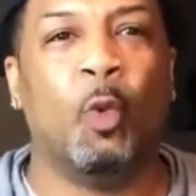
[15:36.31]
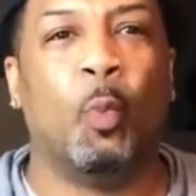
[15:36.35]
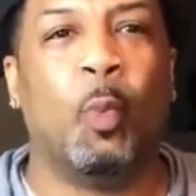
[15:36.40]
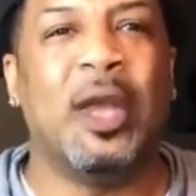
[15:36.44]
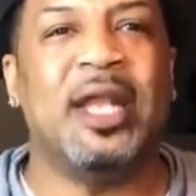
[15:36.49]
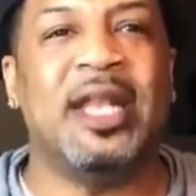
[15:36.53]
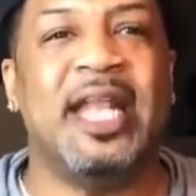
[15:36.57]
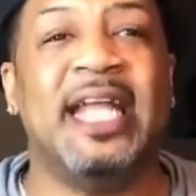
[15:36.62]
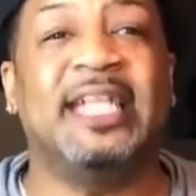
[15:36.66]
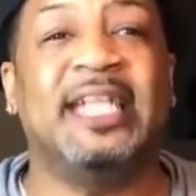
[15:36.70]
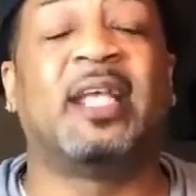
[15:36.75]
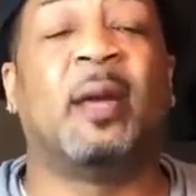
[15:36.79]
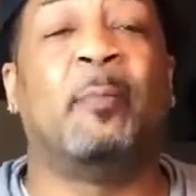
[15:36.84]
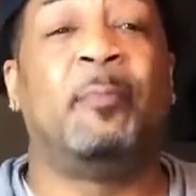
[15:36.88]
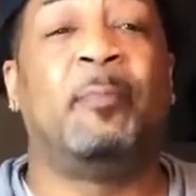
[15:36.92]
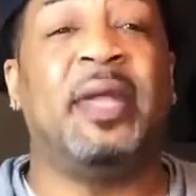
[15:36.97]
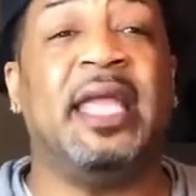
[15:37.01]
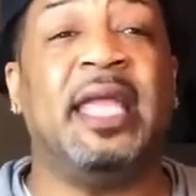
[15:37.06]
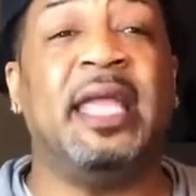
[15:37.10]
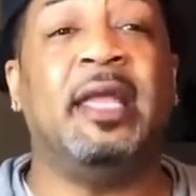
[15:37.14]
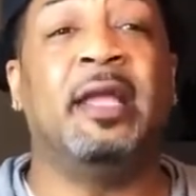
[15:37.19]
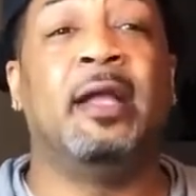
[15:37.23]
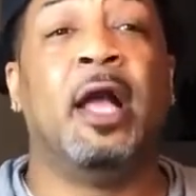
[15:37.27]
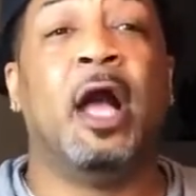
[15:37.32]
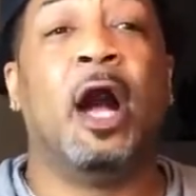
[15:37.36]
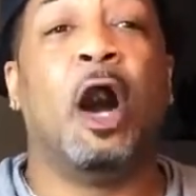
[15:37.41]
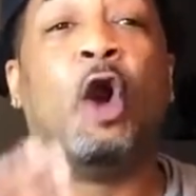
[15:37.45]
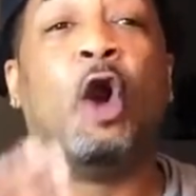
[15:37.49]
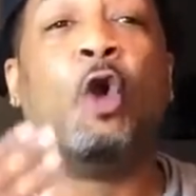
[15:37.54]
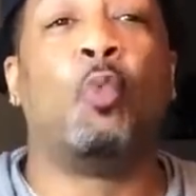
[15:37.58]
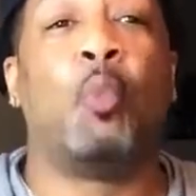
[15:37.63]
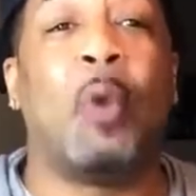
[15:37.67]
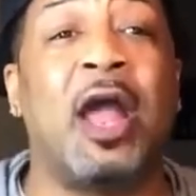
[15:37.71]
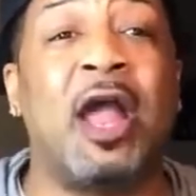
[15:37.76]
We need to be
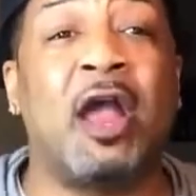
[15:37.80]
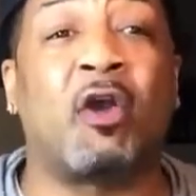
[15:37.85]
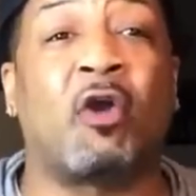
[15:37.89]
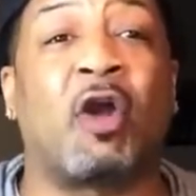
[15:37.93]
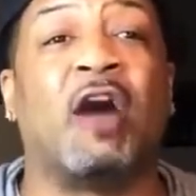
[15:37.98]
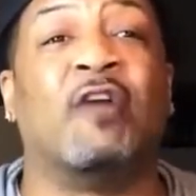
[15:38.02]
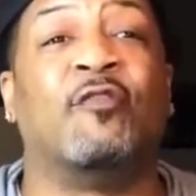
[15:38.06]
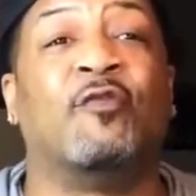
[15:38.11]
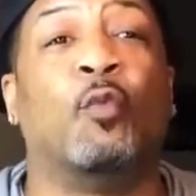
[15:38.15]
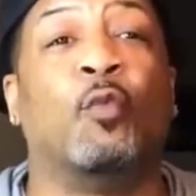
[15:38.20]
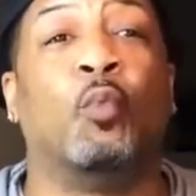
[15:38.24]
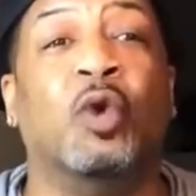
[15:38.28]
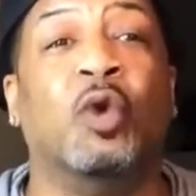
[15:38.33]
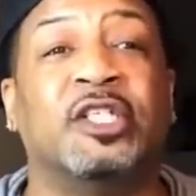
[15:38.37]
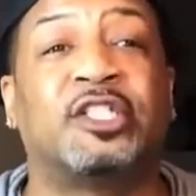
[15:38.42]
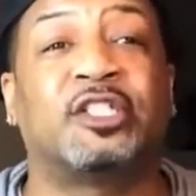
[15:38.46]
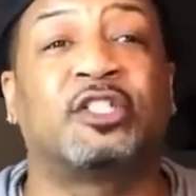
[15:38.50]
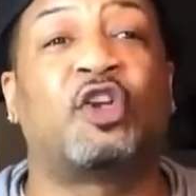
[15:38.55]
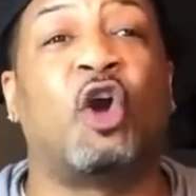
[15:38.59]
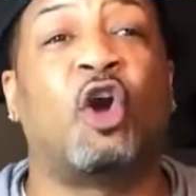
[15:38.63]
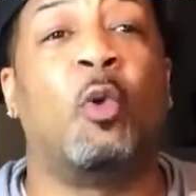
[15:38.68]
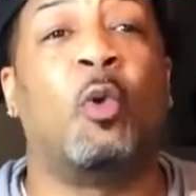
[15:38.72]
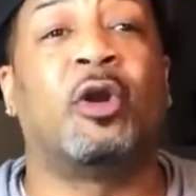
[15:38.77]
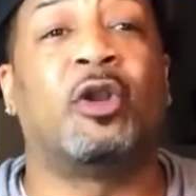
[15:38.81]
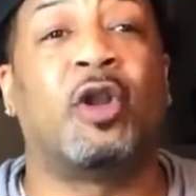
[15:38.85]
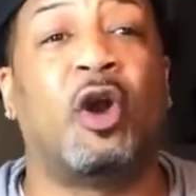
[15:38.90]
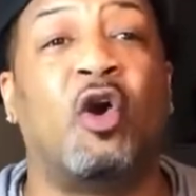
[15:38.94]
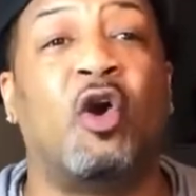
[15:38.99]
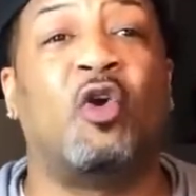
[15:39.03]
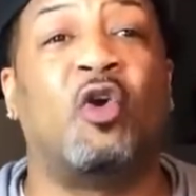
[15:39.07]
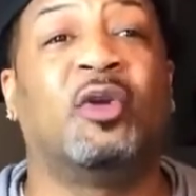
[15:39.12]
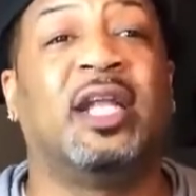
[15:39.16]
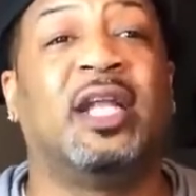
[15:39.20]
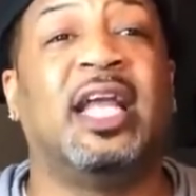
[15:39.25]
aware of what's going
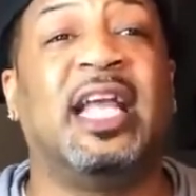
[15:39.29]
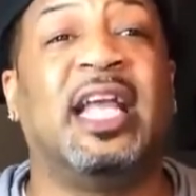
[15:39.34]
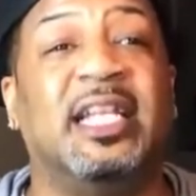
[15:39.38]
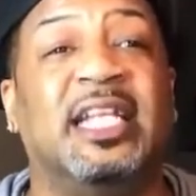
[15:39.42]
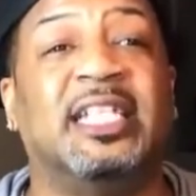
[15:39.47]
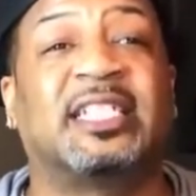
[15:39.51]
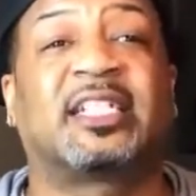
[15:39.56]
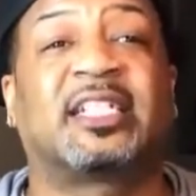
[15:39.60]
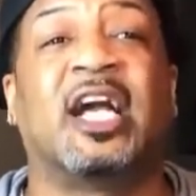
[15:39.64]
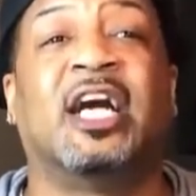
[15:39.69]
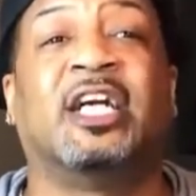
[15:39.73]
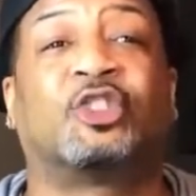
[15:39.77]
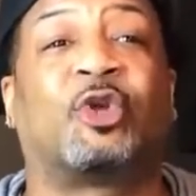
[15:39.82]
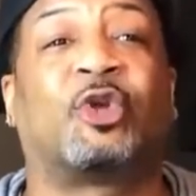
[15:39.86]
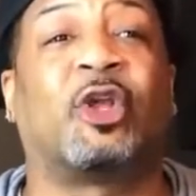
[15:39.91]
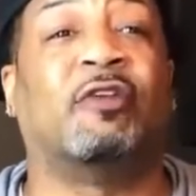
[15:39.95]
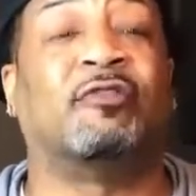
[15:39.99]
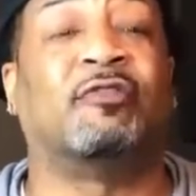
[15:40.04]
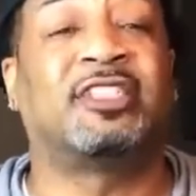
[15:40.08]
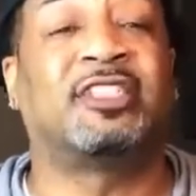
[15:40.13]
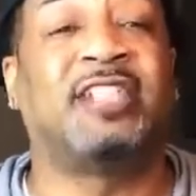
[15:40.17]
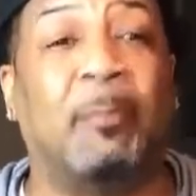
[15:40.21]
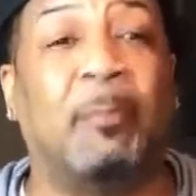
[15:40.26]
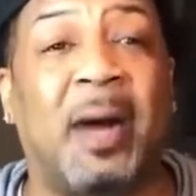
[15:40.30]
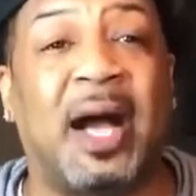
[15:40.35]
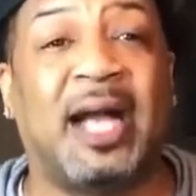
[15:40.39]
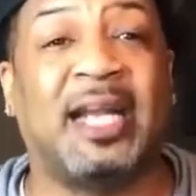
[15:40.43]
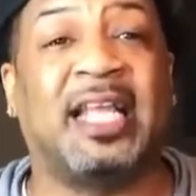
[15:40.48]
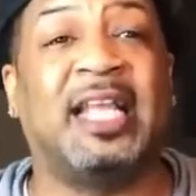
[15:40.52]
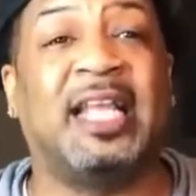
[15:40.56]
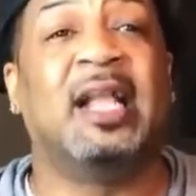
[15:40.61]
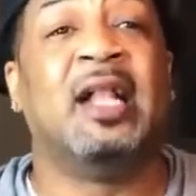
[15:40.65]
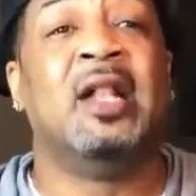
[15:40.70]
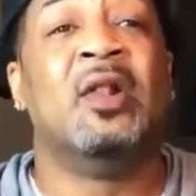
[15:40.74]
on in this country. If
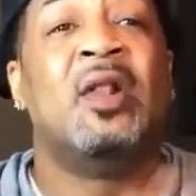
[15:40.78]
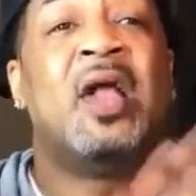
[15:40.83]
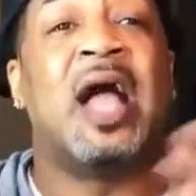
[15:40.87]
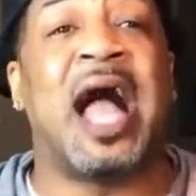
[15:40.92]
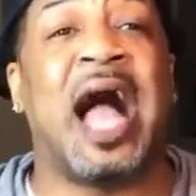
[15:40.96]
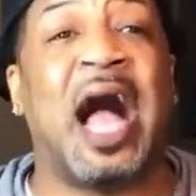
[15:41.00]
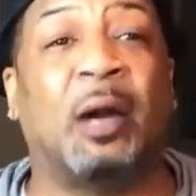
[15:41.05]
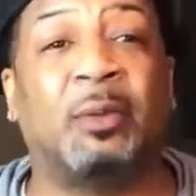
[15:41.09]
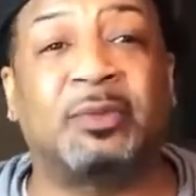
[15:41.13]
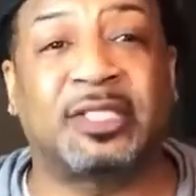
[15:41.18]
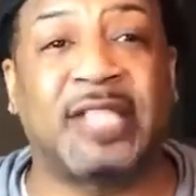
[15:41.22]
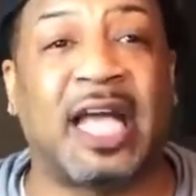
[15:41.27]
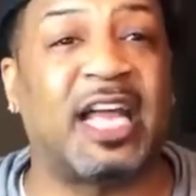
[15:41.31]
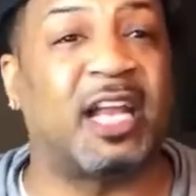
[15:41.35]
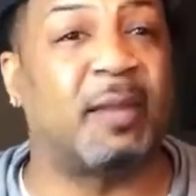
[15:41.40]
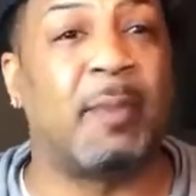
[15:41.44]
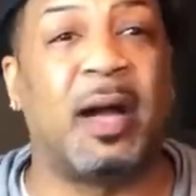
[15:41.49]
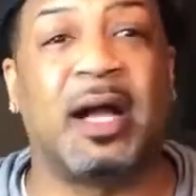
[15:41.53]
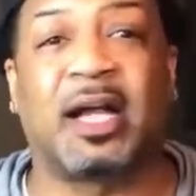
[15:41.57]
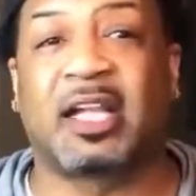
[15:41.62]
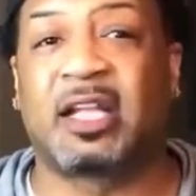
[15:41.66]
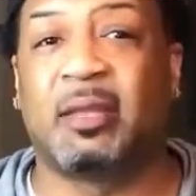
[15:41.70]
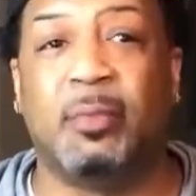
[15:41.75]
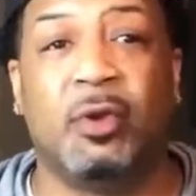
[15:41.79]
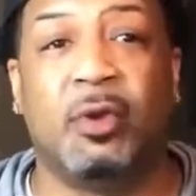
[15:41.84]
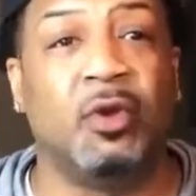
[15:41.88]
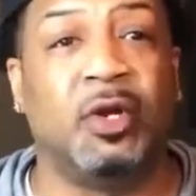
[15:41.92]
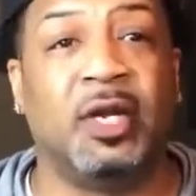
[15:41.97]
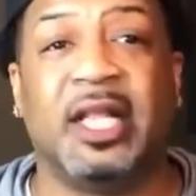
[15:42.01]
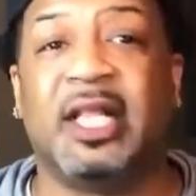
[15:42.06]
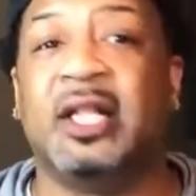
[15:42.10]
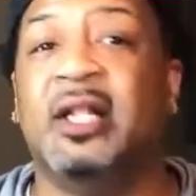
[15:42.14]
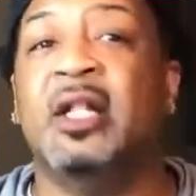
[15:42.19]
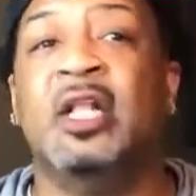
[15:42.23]
somebody outside of my
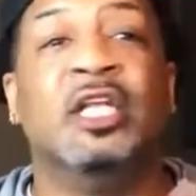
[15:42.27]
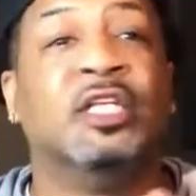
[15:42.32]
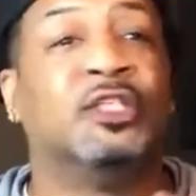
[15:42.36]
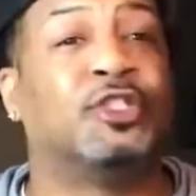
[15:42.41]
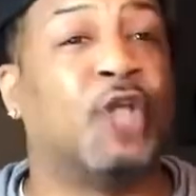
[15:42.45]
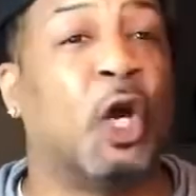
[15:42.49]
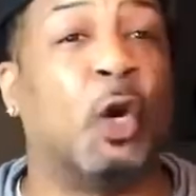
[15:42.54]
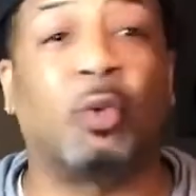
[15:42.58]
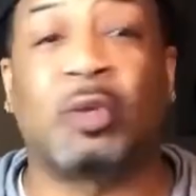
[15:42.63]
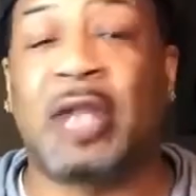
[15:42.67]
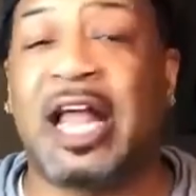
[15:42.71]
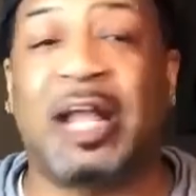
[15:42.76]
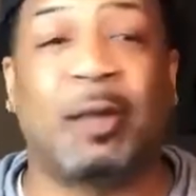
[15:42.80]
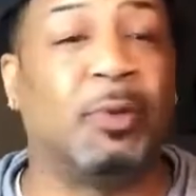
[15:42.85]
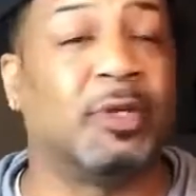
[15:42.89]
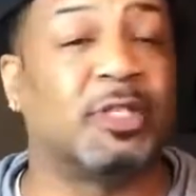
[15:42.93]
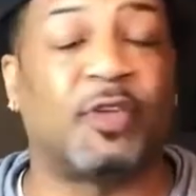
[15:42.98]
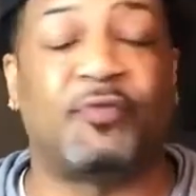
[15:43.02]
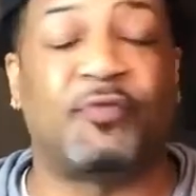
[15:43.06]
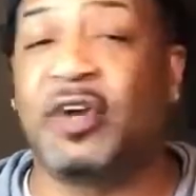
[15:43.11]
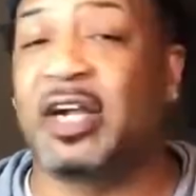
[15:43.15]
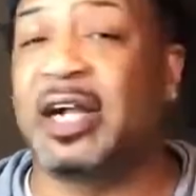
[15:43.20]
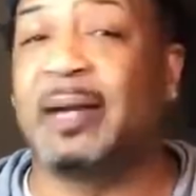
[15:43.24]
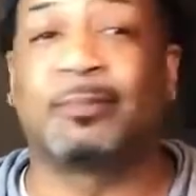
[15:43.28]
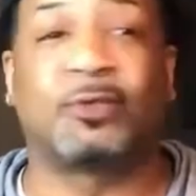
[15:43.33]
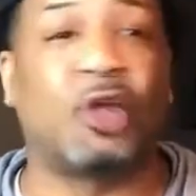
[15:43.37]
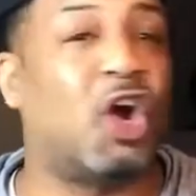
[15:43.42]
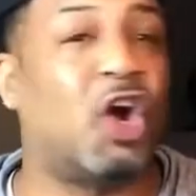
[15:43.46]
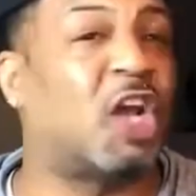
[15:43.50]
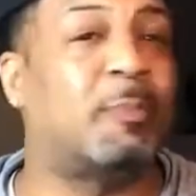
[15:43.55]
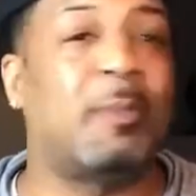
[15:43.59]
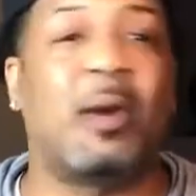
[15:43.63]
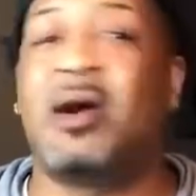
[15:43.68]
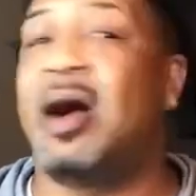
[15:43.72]
community don't like what the fuck I'm
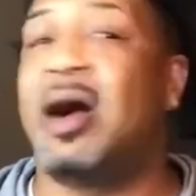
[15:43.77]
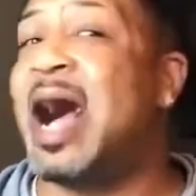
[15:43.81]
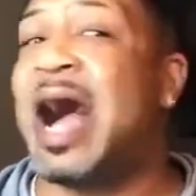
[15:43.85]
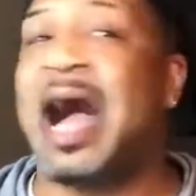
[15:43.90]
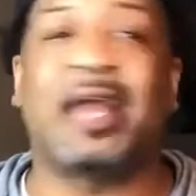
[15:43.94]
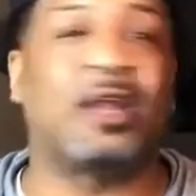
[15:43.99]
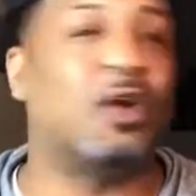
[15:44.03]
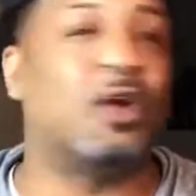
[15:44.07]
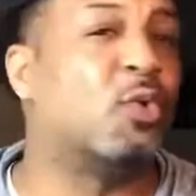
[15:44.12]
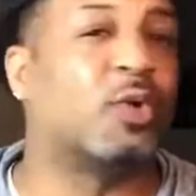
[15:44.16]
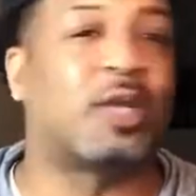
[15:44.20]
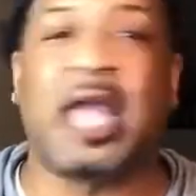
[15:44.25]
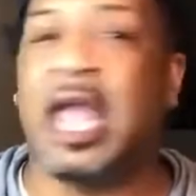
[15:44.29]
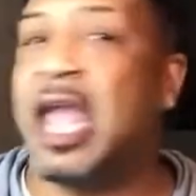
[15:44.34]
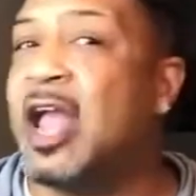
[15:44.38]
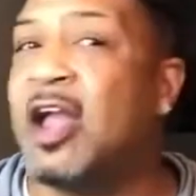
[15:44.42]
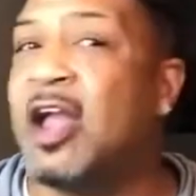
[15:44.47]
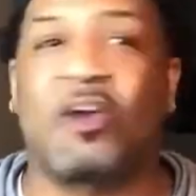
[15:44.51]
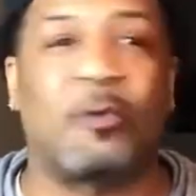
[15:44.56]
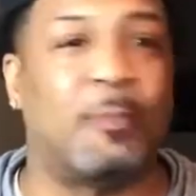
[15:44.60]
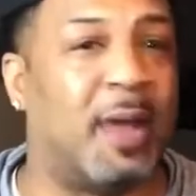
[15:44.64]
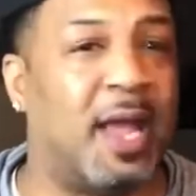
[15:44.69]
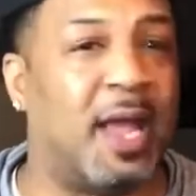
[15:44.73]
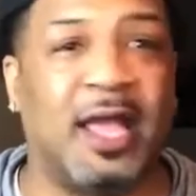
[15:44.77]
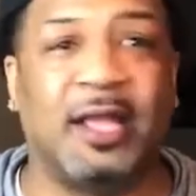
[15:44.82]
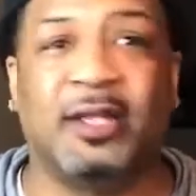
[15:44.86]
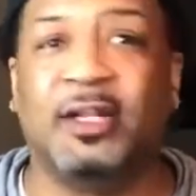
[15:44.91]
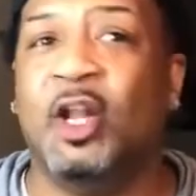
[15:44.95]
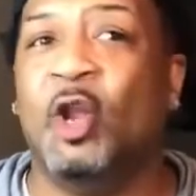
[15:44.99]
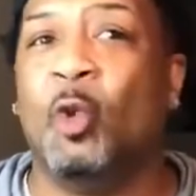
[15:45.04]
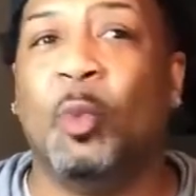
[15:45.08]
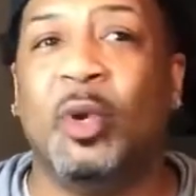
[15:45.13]
talking about, I don't care, man.